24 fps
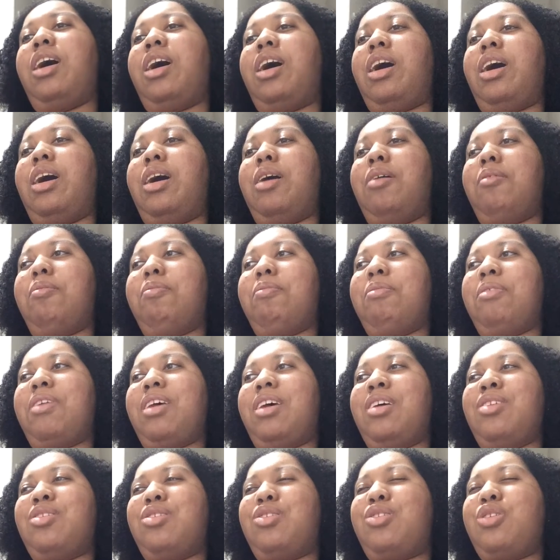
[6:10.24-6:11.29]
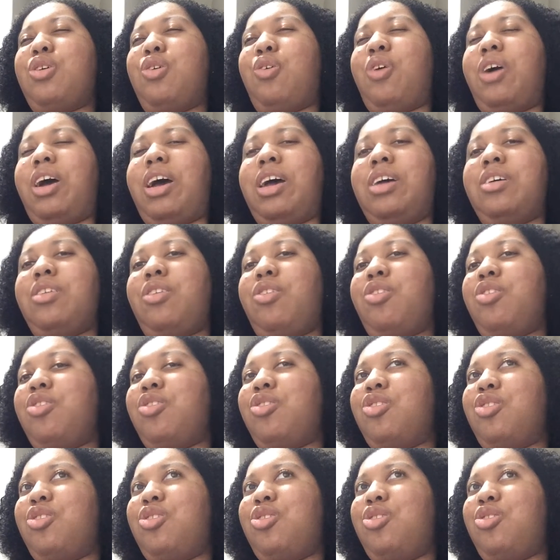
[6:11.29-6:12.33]
Um, and so I
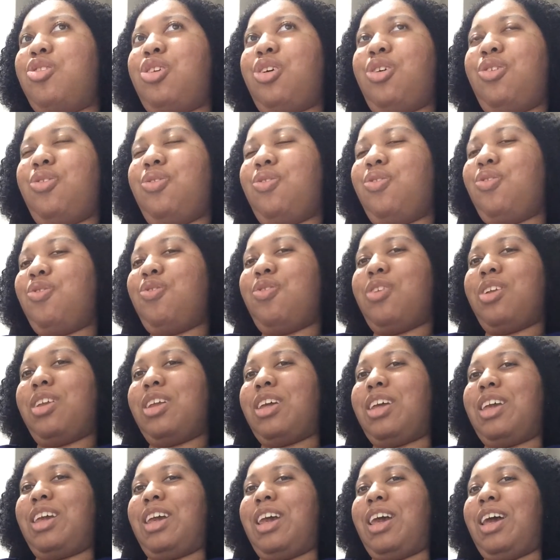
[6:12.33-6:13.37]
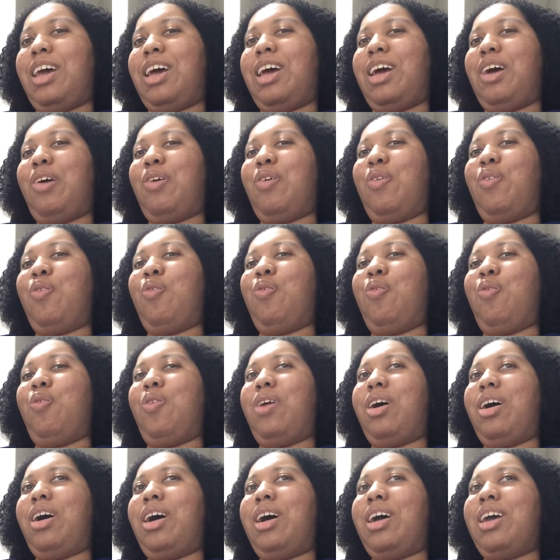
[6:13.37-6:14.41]
don't really get
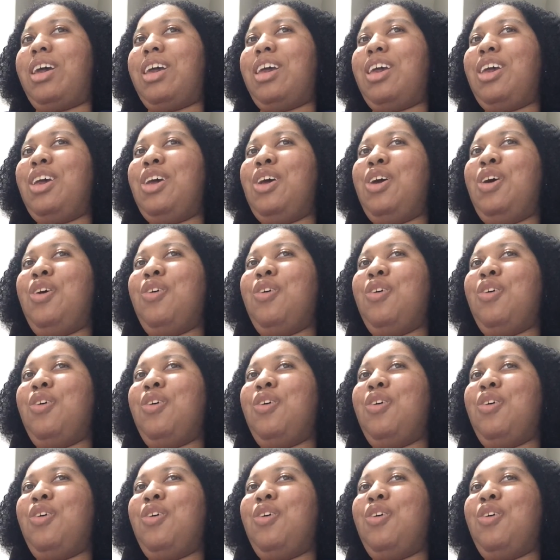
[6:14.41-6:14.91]
why